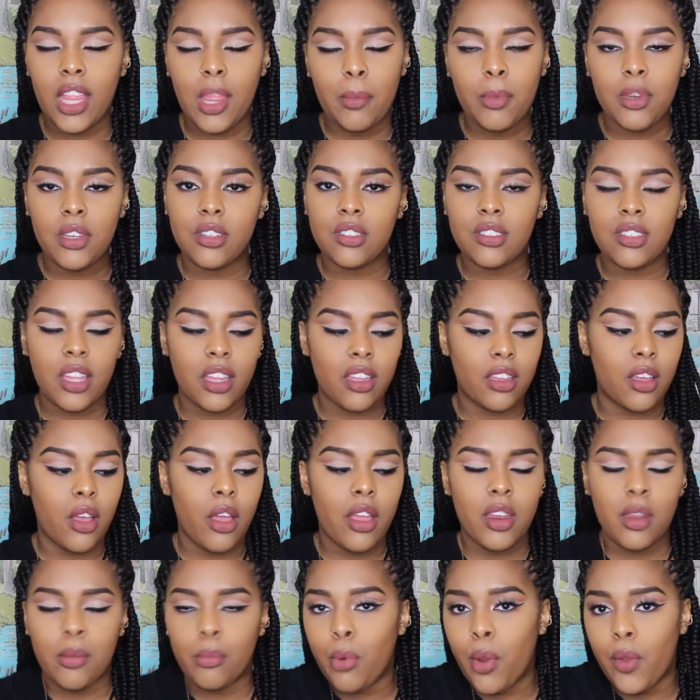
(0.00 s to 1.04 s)
let me just like go
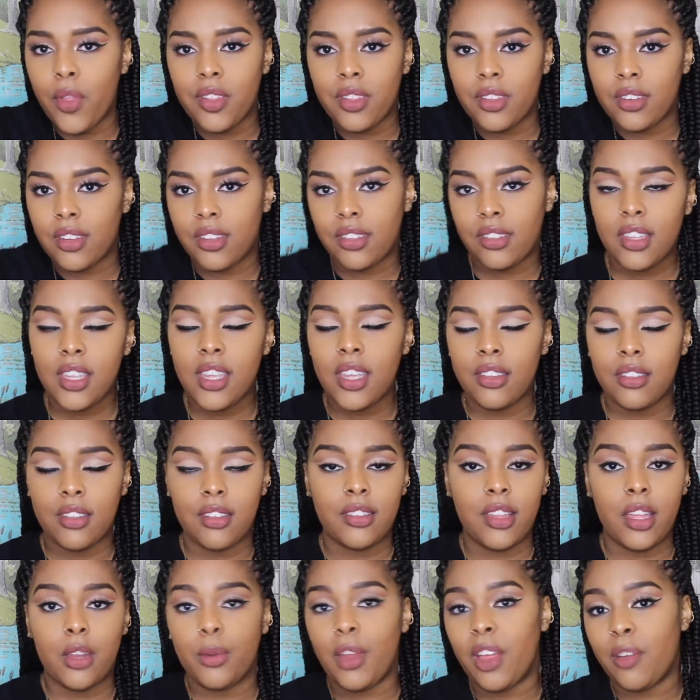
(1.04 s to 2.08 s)
ahead and pour this in the sink
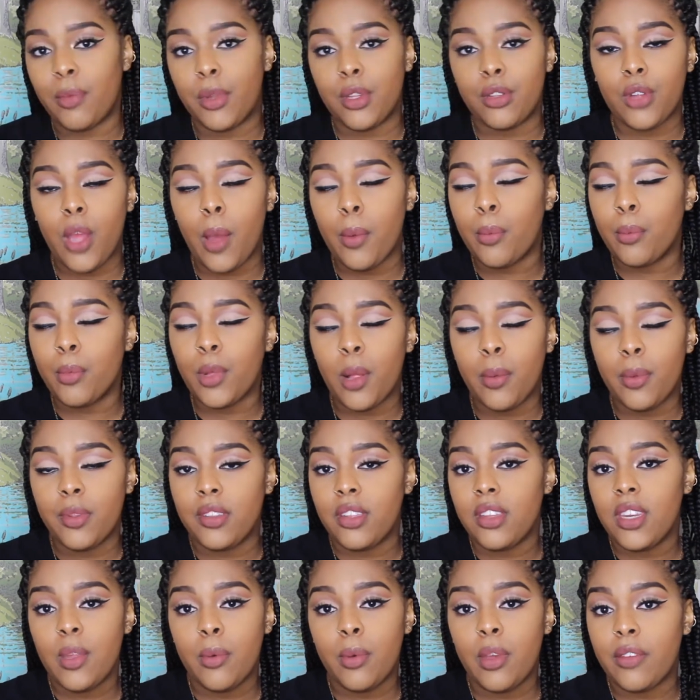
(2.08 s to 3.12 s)
since I don't have my scrubbing bubbles
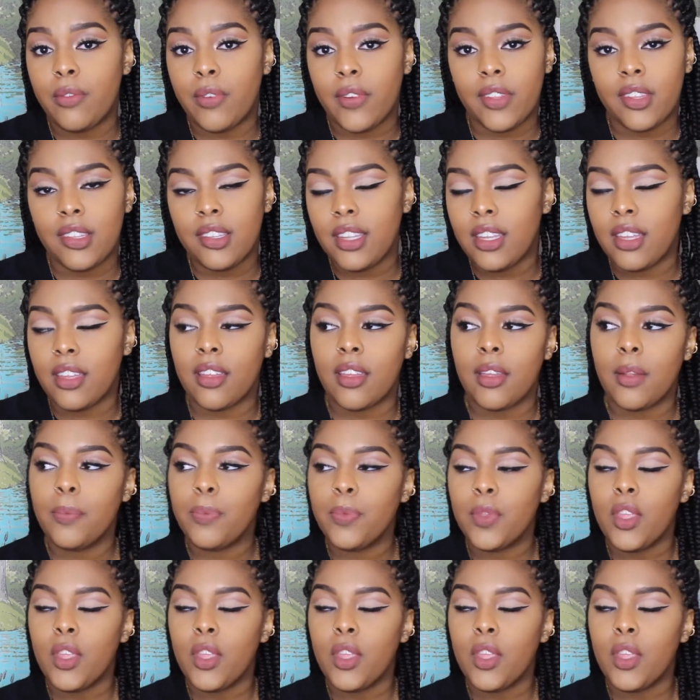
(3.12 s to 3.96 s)
anyway for the sink.